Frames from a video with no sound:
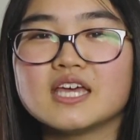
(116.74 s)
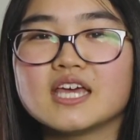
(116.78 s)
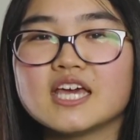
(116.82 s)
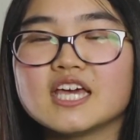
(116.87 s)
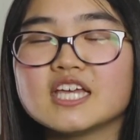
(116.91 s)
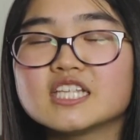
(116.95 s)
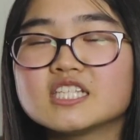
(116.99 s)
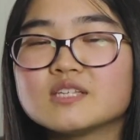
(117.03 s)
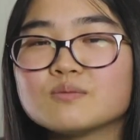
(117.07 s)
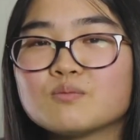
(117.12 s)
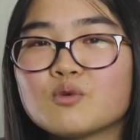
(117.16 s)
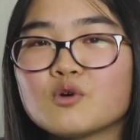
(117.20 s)

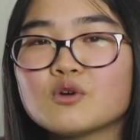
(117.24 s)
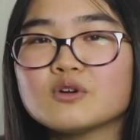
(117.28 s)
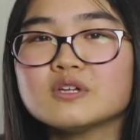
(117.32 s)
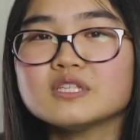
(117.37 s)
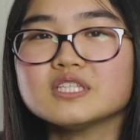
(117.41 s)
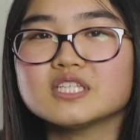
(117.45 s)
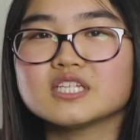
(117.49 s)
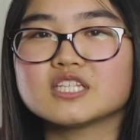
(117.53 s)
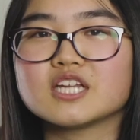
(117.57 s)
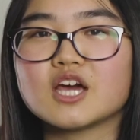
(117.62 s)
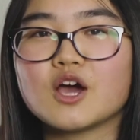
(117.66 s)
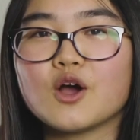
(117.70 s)
It's
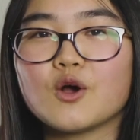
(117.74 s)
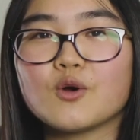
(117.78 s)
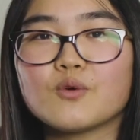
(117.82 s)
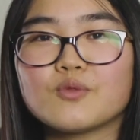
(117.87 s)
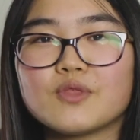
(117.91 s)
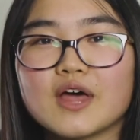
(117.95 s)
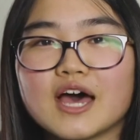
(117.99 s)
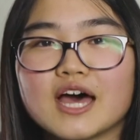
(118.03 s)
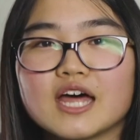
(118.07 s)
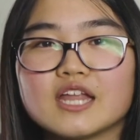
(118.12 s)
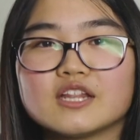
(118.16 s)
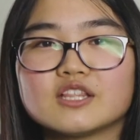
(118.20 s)
important to know
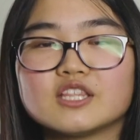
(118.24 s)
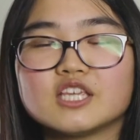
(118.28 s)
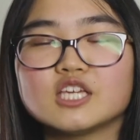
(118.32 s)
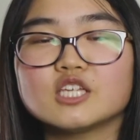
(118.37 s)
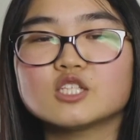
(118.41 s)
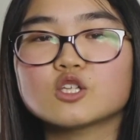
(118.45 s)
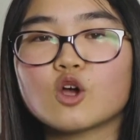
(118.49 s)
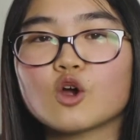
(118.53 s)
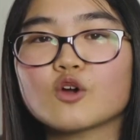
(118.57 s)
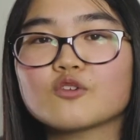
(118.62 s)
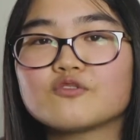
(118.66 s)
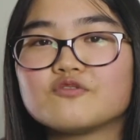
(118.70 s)
that
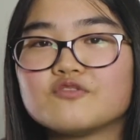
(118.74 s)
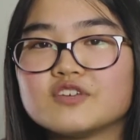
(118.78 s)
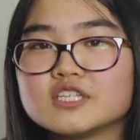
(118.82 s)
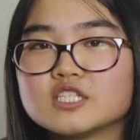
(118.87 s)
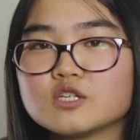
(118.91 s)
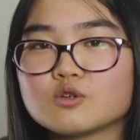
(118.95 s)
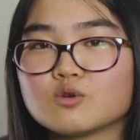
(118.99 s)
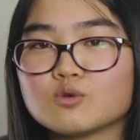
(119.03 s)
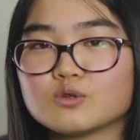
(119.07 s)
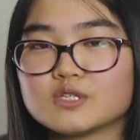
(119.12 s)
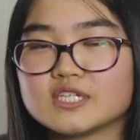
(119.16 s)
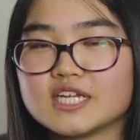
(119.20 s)
these are
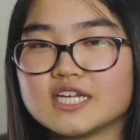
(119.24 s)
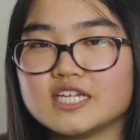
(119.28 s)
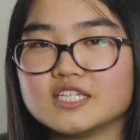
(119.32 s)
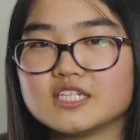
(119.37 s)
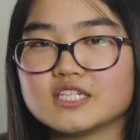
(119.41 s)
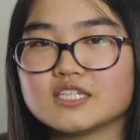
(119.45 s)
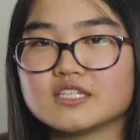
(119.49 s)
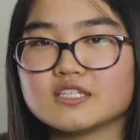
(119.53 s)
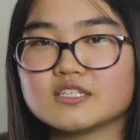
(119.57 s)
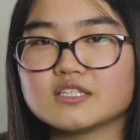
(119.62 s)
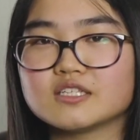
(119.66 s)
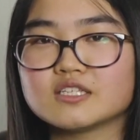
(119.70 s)
physical
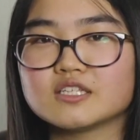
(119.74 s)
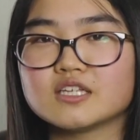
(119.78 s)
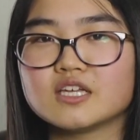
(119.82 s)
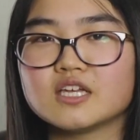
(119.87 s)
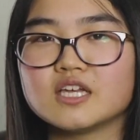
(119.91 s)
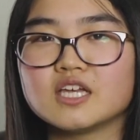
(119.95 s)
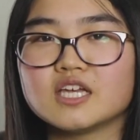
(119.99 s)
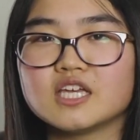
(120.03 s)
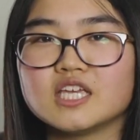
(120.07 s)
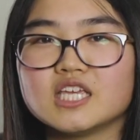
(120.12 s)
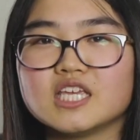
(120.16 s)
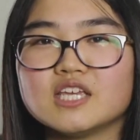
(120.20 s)
changes.
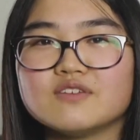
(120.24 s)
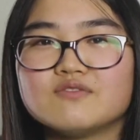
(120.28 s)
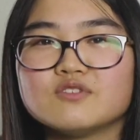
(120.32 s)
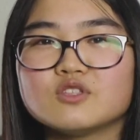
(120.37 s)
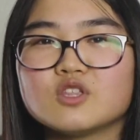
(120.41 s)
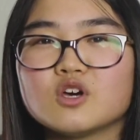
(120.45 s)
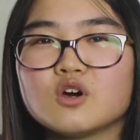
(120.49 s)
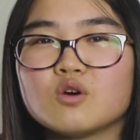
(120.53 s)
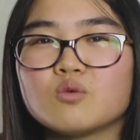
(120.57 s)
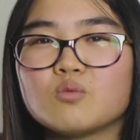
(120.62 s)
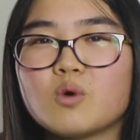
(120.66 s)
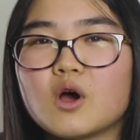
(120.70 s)
Even
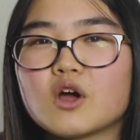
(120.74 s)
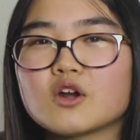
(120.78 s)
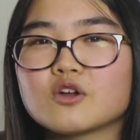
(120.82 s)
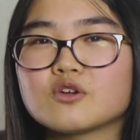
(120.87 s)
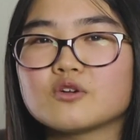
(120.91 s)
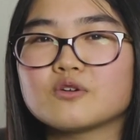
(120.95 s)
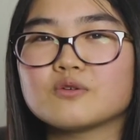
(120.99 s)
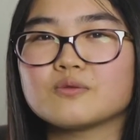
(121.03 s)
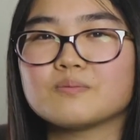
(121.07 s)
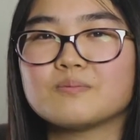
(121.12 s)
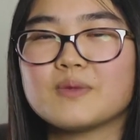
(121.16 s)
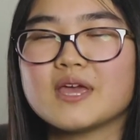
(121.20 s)
though
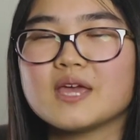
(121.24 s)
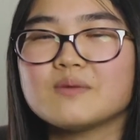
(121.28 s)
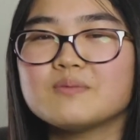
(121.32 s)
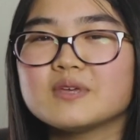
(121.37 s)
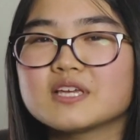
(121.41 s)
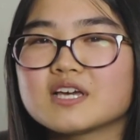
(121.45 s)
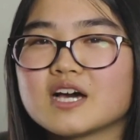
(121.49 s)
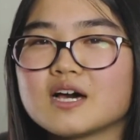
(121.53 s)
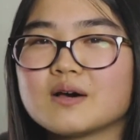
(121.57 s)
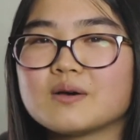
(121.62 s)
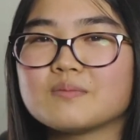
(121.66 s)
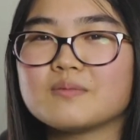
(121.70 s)
water may
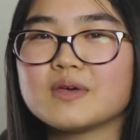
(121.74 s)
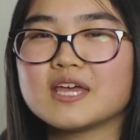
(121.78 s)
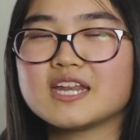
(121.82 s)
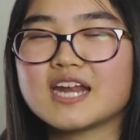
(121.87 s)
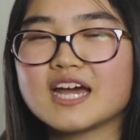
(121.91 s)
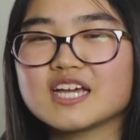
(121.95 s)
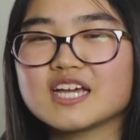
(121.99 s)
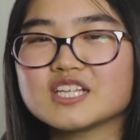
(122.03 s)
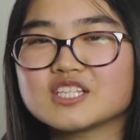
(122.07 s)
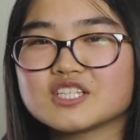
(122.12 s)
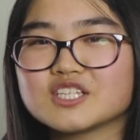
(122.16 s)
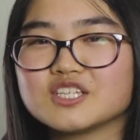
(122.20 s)
become an
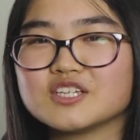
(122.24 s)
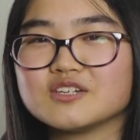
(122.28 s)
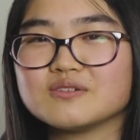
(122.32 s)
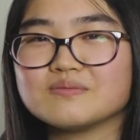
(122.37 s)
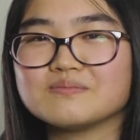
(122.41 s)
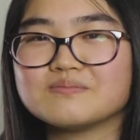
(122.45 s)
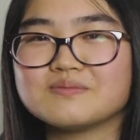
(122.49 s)
ice cube,